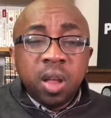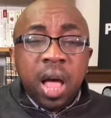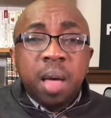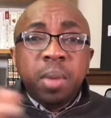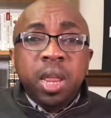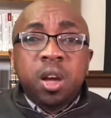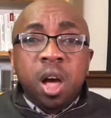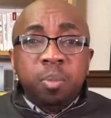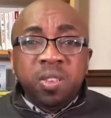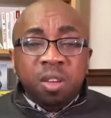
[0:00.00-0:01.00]
How many
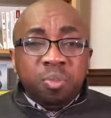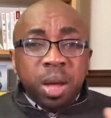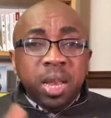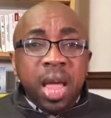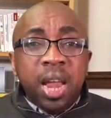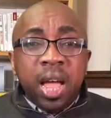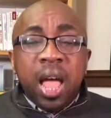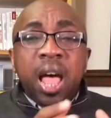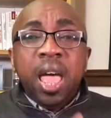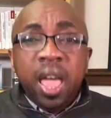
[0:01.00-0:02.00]
copies of my data
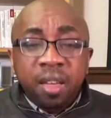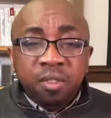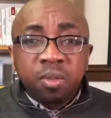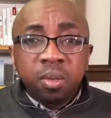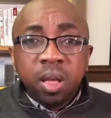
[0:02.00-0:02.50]
I have?